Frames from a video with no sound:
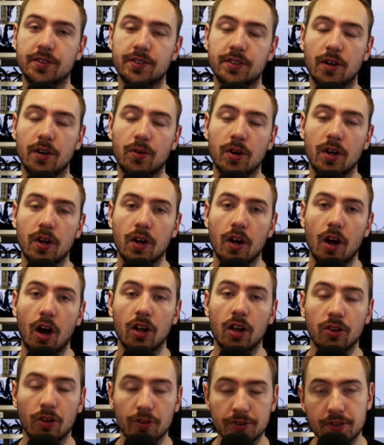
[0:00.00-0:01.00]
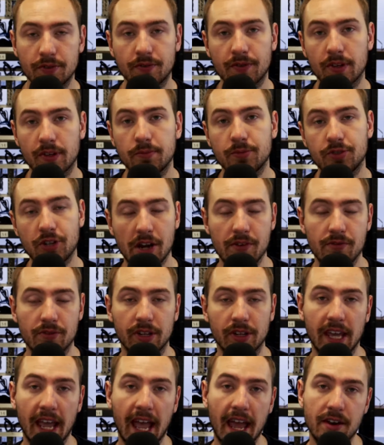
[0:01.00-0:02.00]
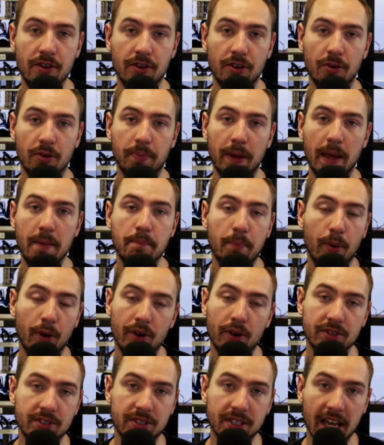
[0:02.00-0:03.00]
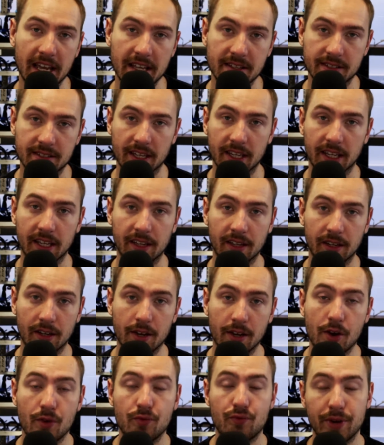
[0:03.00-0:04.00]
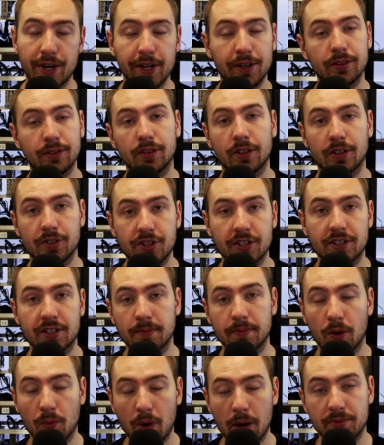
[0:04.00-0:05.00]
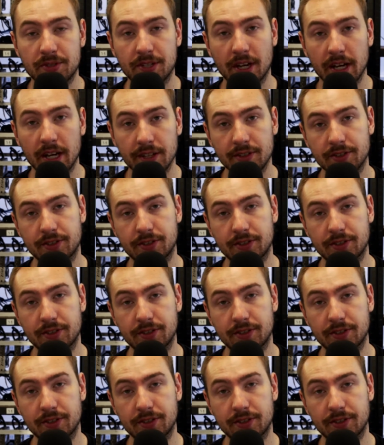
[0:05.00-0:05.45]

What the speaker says: So a lot of them generally end up impersonating real legitimate websites.